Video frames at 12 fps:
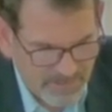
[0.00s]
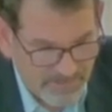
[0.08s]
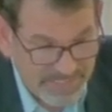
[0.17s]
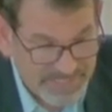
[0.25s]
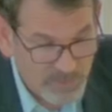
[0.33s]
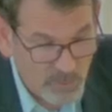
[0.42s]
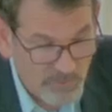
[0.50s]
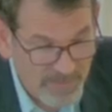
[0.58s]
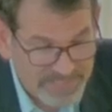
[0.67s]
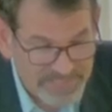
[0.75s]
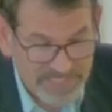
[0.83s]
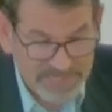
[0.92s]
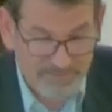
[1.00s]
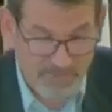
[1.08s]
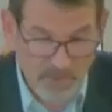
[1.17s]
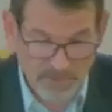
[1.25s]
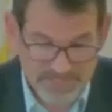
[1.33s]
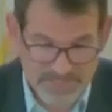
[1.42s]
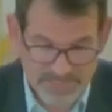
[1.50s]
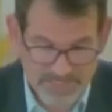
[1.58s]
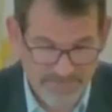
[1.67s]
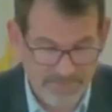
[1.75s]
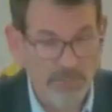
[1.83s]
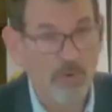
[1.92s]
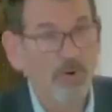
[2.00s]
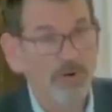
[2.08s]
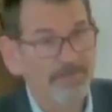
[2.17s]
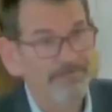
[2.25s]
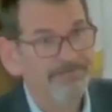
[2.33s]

My soul makes its boast in the Lord.